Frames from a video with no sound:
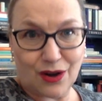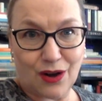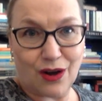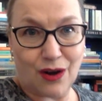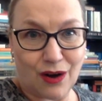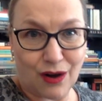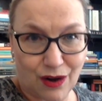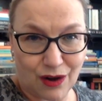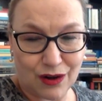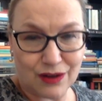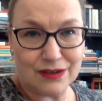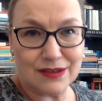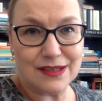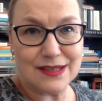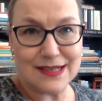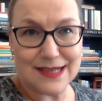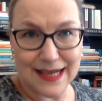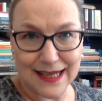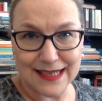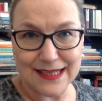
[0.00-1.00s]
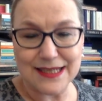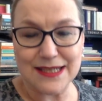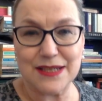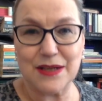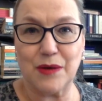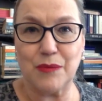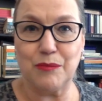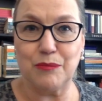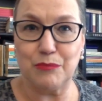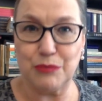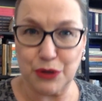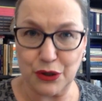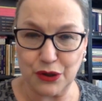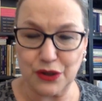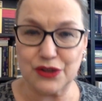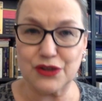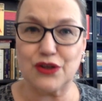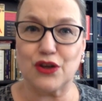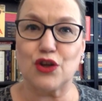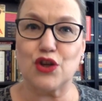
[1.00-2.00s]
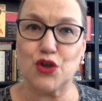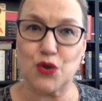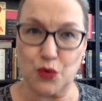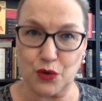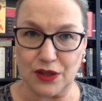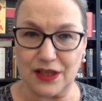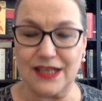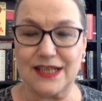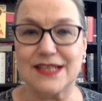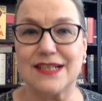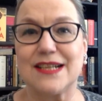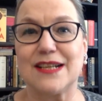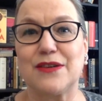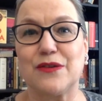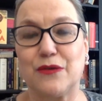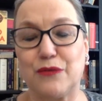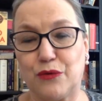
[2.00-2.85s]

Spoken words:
all 6 books shortlisted